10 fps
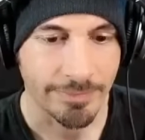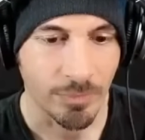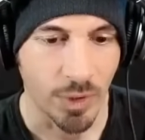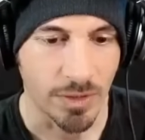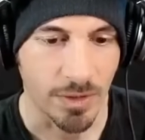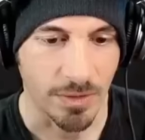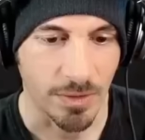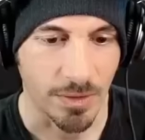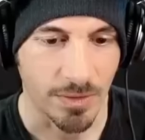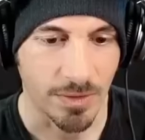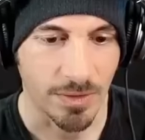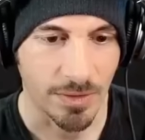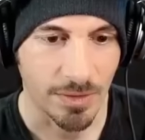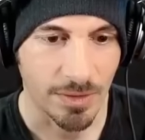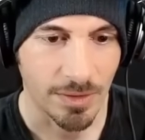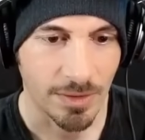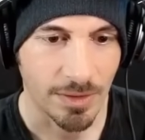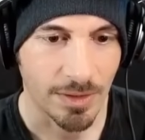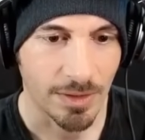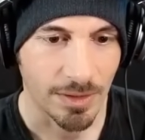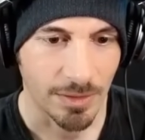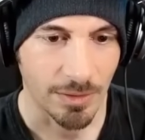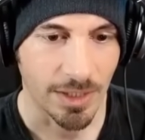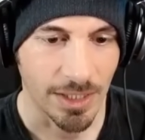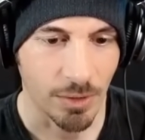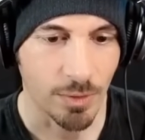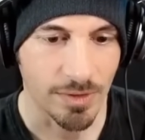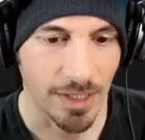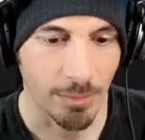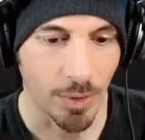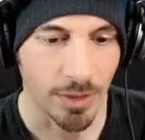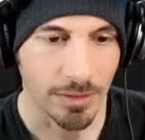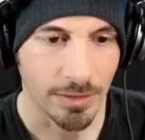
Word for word: when he took his turns. Okay, increase attack bar.